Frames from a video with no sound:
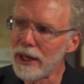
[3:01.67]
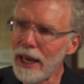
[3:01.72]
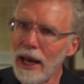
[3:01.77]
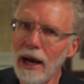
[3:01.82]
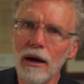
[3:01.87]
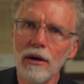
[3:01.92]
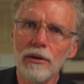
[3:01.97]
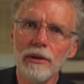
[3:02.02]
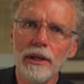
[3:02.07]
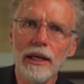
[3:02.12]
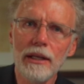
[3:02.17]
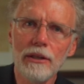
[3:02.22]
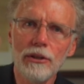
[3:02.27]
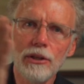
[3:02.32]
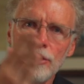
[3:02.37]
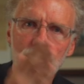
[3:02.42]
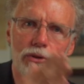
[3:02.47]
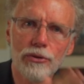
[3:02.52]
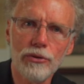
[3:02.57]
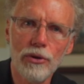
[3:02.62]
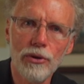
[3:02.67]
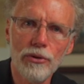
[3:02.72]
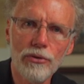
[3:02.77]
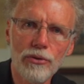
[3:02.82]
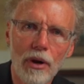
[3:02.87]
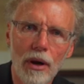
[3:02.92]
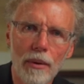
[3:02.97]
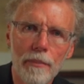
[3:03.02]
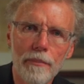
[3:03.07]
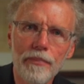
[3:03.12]
Galilee to
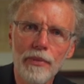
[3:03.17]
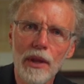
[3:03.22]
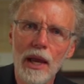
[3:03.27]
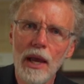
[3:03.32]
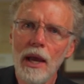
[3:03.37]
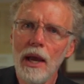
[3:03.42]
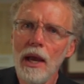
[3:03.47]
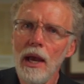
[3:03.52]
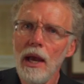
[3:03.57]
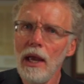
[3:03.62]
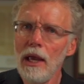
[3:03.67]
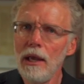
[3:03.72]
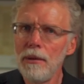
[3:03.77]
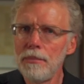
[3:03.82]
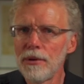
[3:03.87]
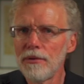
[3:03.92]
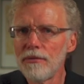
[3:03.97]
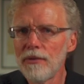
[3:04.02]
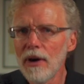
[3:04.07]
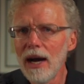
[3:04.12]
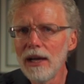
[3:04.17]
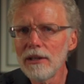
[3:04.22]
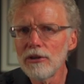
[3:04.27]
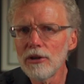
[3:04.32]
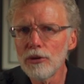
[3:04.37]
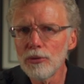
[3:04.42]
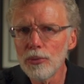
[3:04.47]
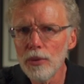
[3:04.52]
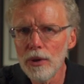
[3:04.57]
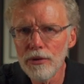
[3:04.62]
Jerusalem, he provides
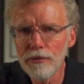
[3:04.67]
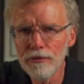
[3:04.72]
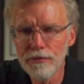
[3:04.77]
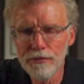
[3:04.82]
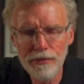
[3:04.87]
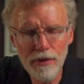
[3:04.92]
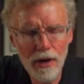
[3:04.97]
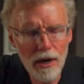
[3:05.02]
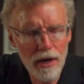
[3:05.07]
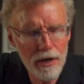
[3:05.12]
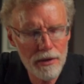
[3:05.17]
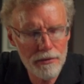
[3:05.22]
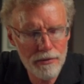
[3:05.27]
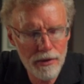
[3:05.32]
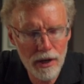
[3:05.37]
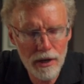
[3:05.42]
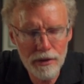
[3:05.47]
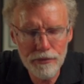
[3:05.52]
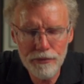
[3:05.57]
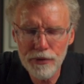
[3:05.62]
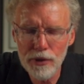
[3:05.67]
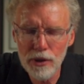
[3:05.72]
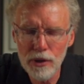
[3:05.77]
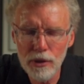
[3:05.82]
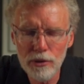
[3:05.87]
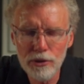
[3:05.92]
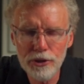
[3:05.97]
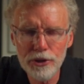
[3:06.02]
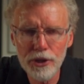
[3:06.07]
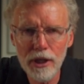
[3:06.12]
us with very, very
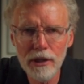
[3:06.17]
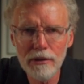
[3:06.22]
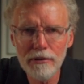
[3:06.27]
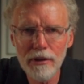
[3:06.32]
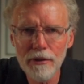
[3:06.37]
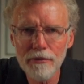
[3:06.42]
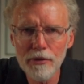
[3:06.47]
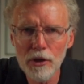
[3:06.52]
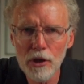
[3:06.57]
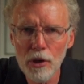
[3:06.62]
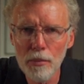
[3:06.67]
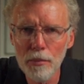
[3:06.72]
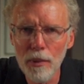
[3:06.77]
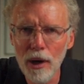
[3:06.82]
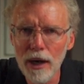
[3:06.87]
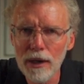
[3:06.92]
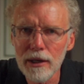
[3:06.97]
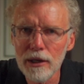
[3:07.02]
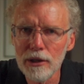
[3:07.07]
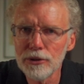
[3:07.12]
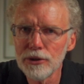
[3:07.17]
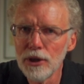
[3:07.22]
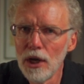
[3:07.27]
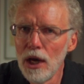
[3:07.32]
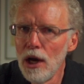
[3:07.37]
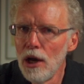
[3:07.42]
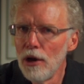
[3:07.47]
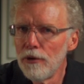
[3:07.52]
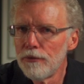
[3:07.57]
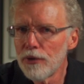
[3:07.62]
few geographical markers
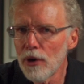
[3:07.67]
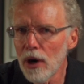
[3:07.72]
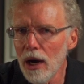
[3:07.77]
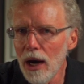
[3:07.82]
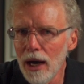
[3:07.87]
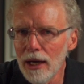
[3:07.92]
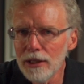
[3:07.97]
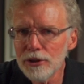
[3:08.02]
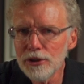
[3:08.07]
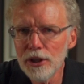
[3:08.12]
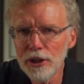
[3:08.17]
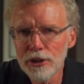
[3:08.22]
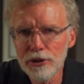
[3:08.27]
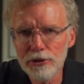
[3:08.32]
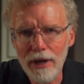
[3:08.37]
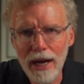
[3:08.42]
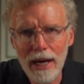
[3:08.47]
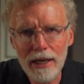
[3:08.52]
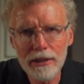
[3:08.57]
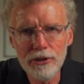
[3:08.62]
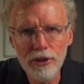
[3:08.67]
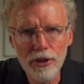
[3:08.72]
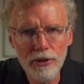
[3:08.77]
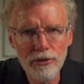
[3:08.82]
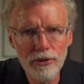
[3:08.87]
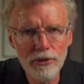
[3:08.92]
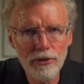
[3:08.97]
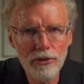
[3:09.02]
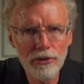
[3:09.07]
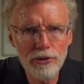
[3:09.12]
for us to track
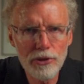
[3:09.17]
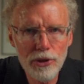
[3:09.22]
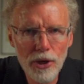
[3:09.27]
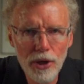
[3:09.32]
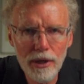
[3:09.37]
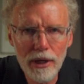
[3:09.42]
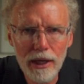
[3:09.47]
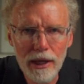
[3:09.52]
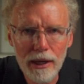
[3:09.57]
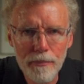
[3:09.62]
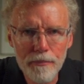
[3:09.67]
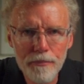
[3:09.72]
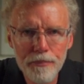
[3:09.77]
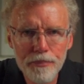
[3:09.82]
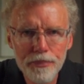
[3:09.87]
Jesus' journey.